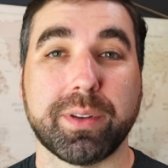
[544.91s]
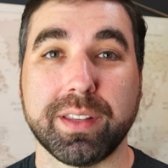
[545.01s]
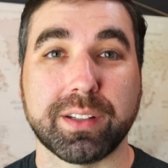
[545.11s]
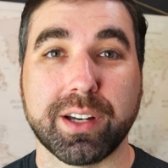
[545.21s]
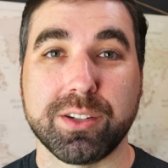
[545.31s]

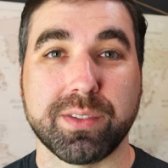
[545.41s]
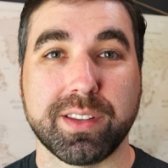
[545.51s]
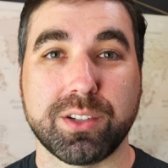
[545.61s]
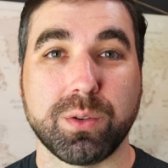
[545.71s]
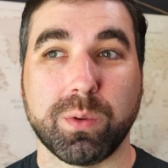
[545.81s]
within the country
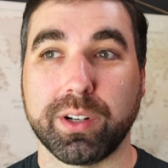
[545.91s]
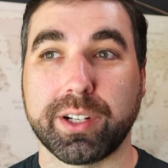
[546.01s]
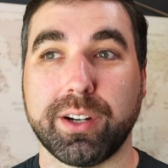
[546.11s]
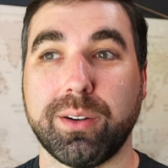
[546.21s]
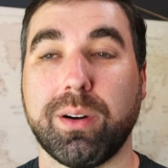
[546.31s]
that you want to
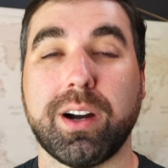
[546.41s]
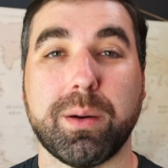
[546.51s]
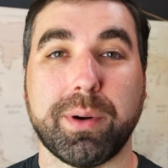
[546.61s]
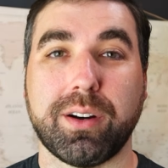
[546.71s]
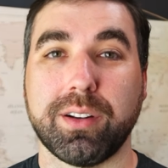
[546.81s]
go.
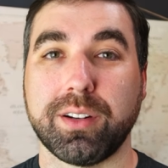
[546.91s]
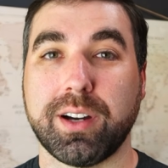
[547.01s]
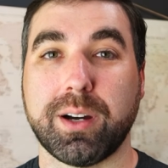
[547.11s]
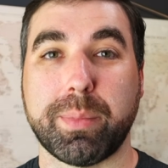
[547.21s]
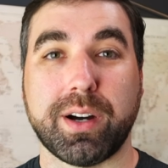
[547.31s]
Hop on,
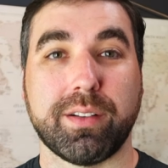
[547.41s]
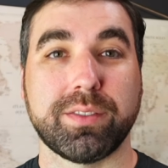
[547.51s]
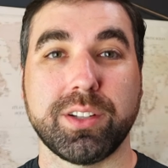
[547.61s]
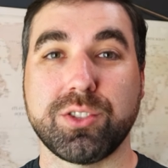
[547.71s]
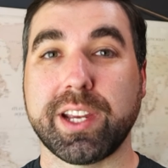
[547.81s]
hop
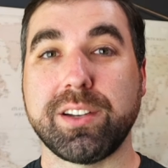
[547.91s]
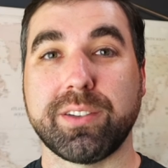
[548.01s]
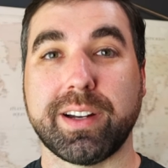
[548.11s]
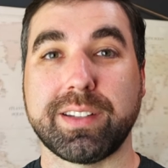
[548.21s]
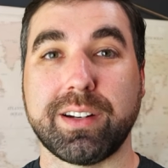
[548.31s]
off, change
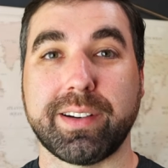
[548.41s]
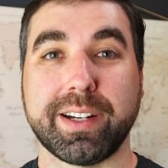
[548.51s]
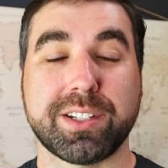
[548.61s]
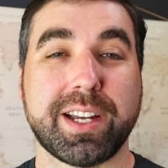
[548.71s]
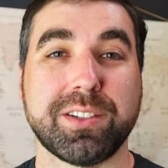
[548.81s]
your
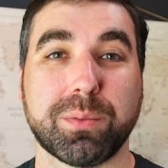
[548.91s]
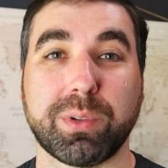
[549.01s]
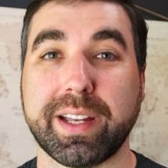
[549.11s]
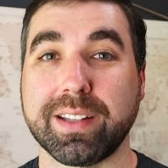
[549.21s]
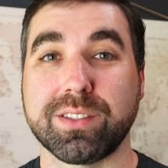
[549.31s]
itinerary, change your
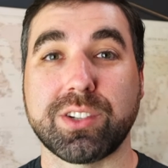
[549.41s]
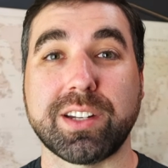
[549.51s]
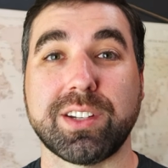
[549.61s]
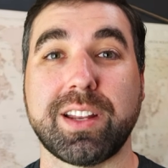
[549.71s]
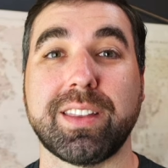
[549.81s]
plans,
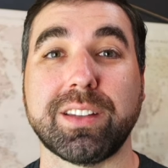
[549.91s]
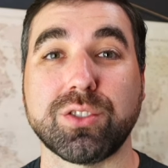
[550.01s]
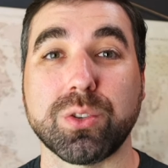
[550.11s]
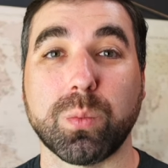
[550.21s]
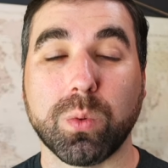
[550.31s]
change anything
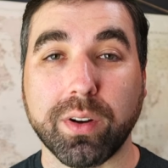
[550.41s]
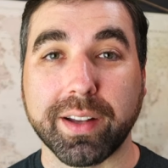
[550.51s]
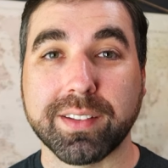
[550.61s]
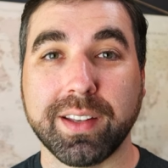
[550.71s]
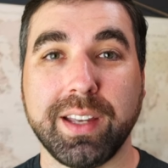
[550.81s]
that you
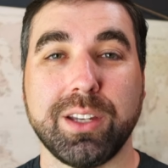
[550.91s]
want.